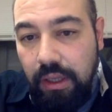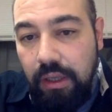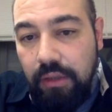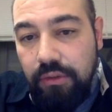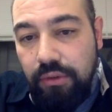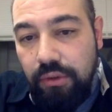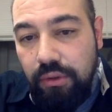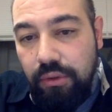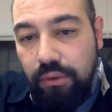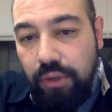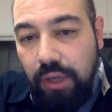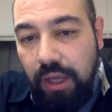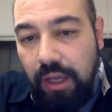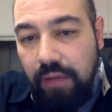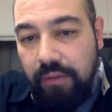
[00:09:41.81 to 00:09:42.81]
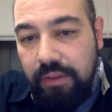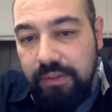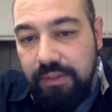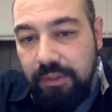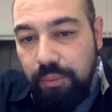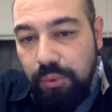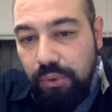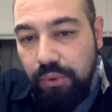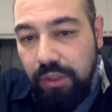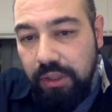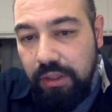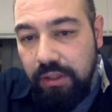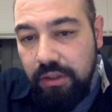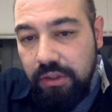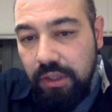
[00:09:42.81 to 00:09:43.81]
So you have a CPU
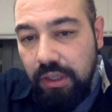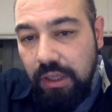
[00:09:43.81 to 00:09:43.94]
here,